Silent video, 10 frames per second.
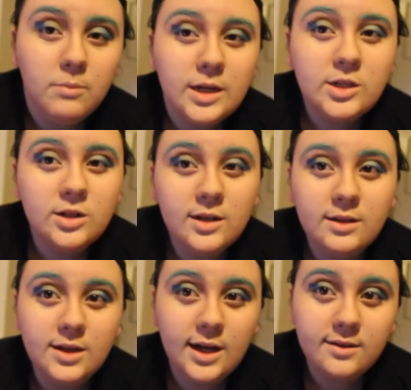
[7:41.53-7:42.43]
Make sure to
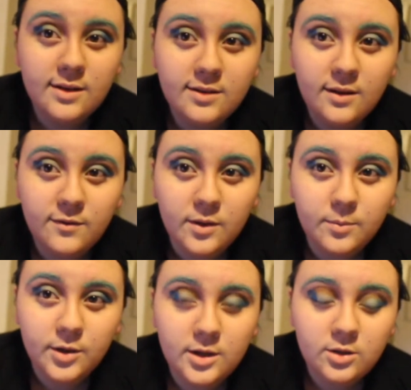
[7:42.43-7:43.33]
get the excess off your
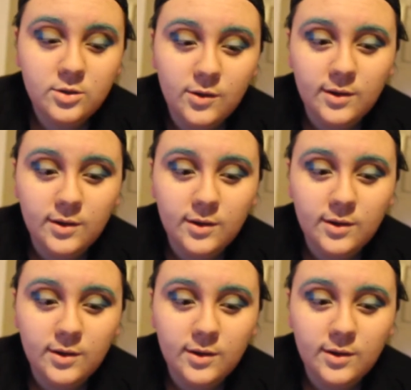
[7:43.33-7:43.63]
brush,